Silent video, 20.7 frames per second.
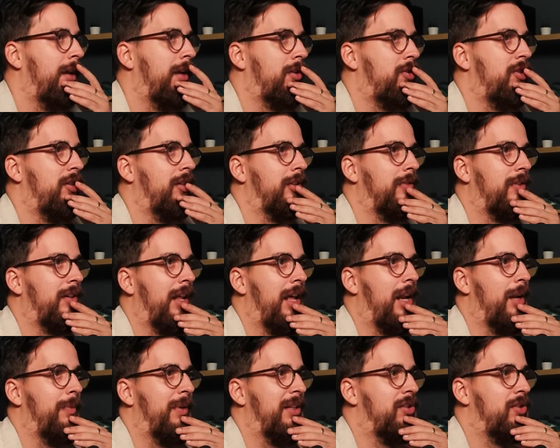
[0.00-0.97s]
children
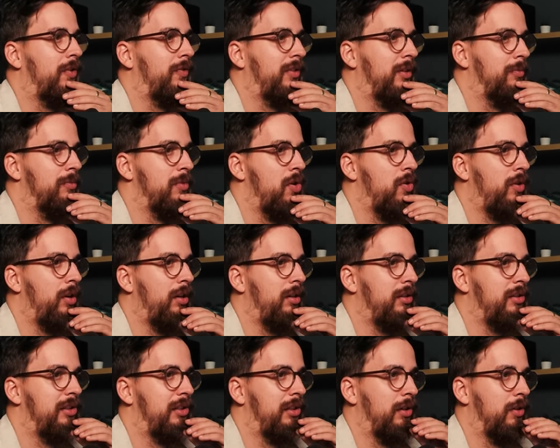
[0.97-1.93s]
elements of the model,
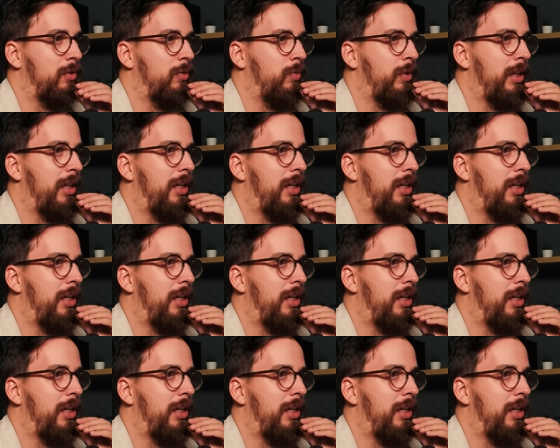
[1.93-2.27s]
so we